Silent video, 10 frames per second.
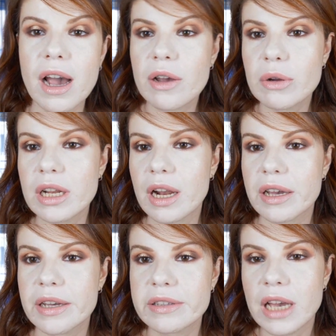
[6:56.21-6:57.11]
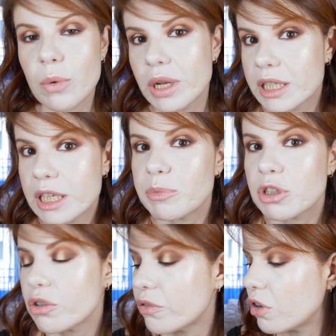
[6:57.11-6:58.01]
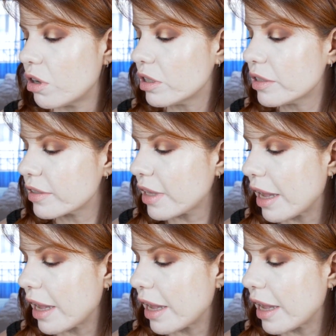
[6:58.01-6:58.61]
I really like it. I will keep it, of course,